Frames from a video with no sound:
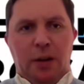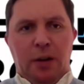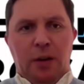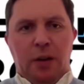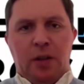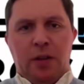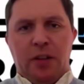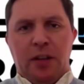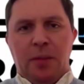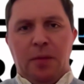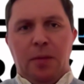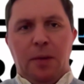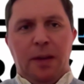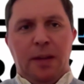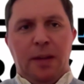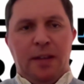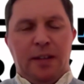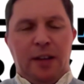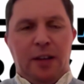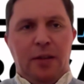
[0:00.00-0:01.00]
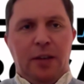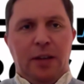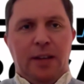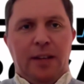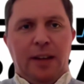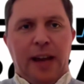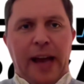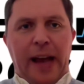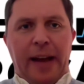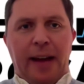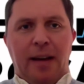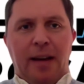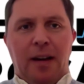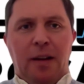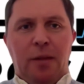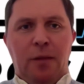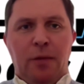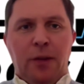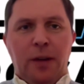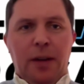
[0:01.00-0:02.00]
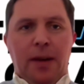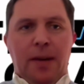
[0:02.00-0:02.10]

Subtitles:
There seems to be a serious lack of